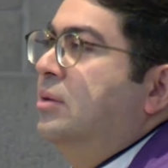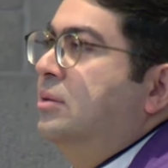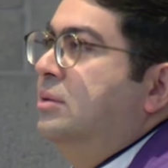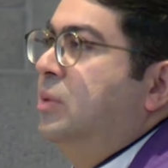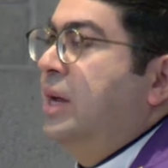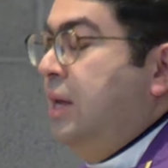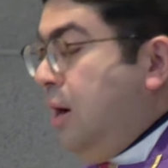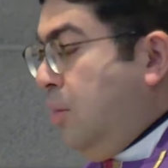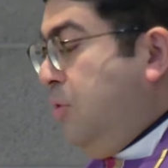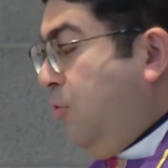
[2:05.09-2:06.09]
We're
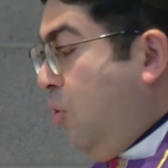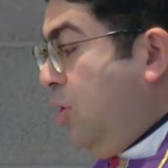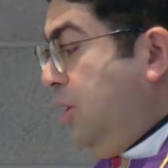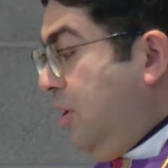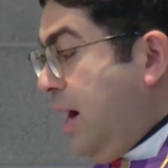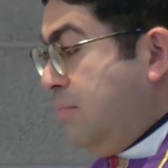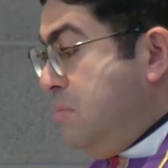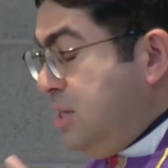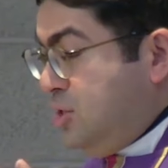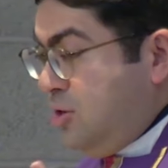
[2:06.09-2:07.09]
here before the great
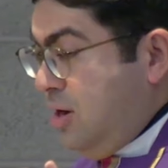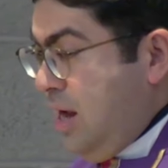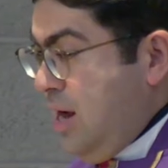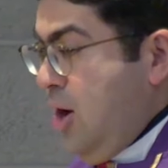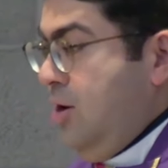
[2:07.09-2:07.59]
mystery